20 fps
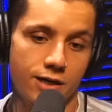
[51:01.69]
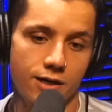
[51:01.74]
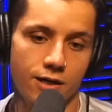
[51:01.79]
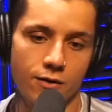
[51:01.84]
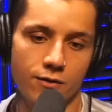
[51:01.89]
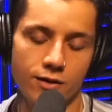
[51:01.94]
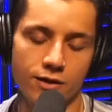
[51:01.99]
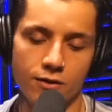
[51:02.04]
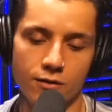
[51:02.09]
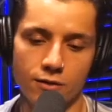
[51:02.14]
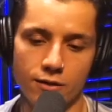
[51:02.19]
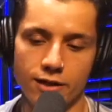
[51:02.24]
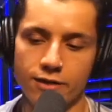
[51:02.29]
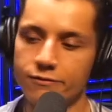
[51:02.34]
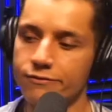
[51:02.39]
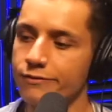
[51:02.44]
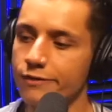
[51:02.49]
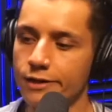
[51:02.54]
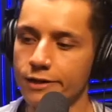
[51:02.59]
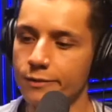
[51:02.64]
go either like
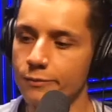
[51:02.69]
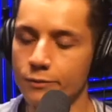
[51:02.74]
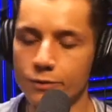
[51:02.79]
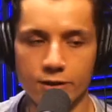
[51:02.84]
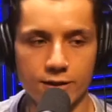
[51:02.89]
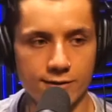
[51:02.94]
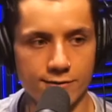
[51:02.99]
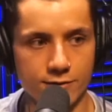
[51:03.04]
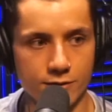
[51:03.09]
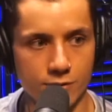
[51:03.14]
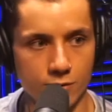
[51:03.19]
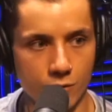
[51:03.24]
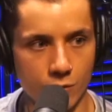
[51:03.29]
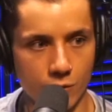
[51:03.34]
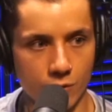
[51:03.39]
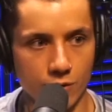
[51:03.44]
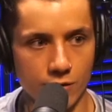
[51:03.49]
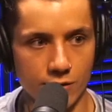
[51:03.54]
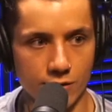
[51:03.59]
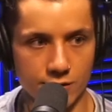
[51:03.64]
fuck him, whatever,
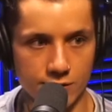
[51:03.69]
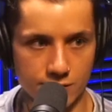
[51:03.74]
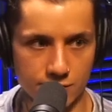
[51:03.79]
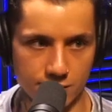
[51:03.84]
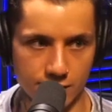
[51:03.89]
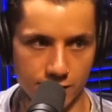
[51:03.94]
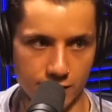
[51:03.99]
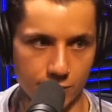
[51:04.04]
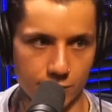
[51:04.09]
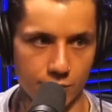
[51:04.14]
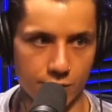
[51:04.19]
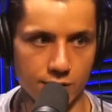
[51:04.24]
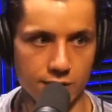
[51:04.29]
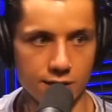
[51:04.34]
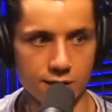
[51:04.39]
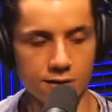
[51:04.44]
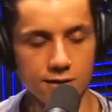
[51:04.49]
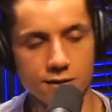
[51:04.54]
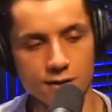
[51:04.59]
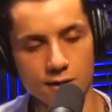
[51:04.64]
or it's like a big,